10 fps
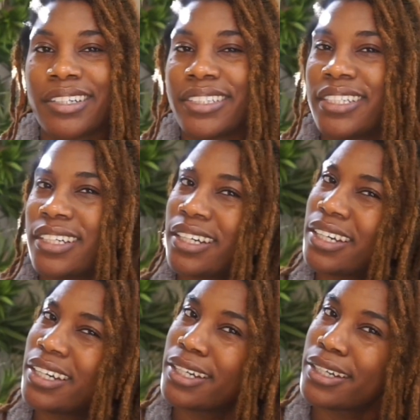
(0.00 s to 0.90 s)

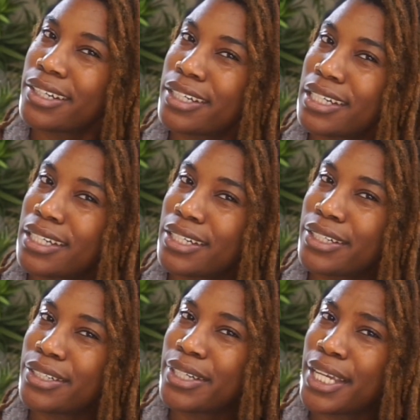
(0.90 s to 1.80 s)

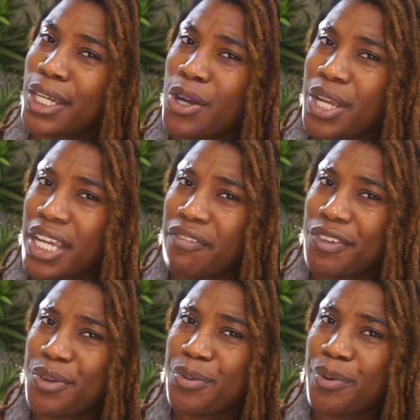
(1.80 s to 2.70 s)
girl, he gonna give
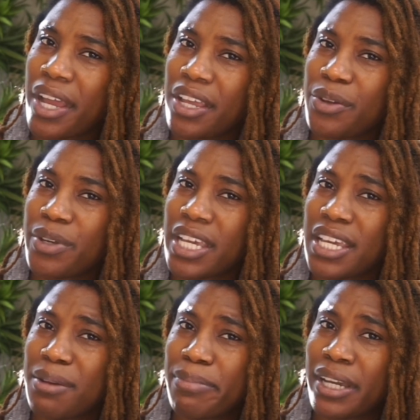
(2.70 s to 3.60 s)
you what you
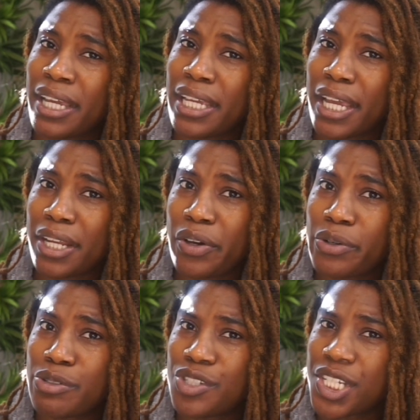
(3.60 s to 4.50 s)
need, but he ain't
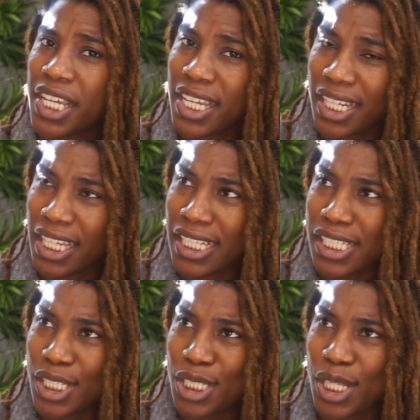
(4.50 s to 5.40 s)
no
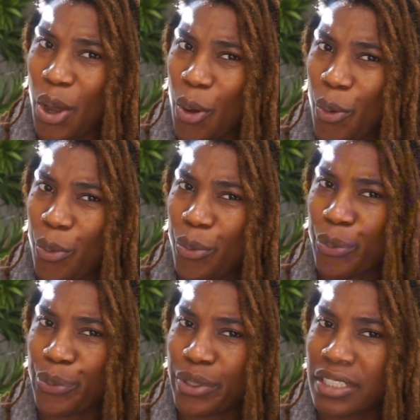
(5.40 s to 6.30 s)
genie,
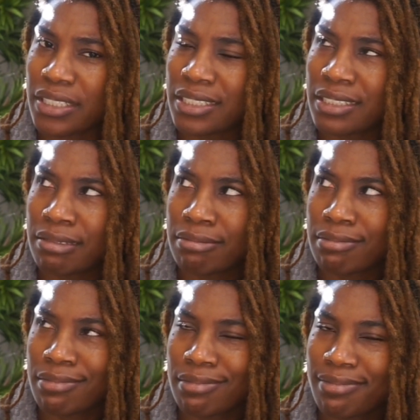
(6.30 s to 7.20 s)
so
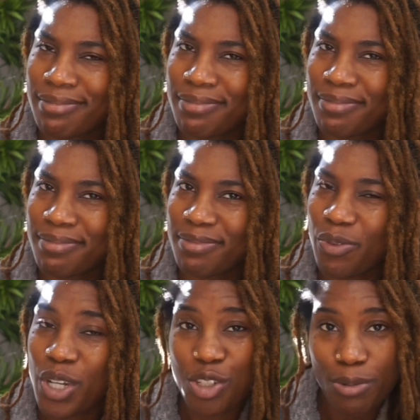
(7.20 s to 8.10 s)

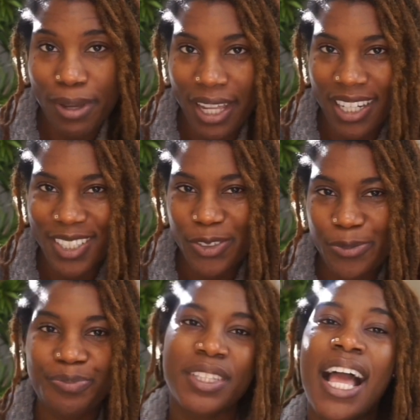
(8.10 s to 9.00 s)
what you gotta
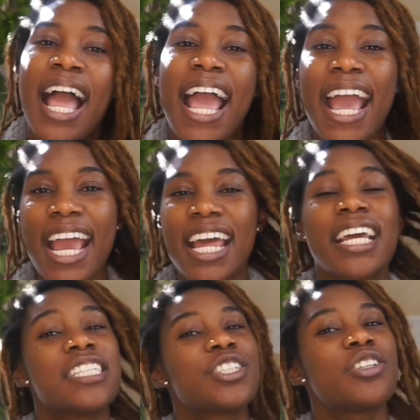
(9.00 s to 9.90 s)
do?
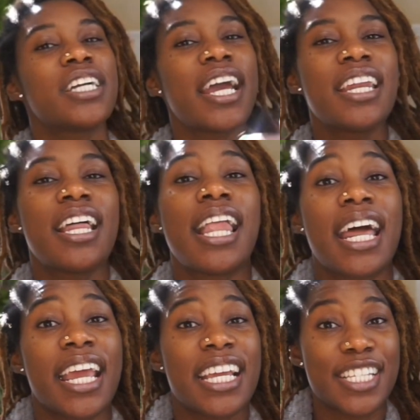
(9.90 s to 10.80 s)
And it's creating a
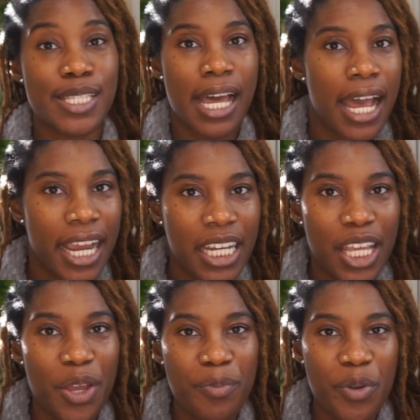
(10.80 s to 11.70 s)
lot of
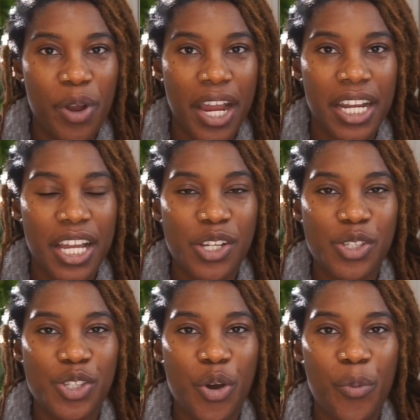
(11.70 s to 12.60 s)
anxiety in me right now.
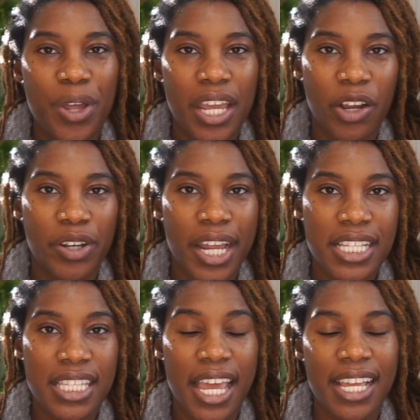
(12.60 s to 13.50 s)
So when it
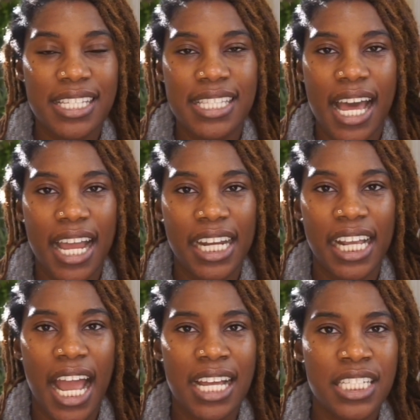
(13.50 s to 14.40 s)
creates
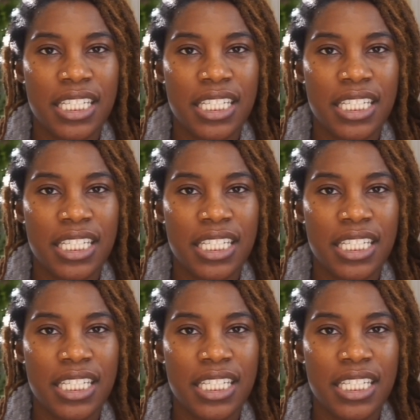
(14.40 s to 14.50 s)
anxiety, I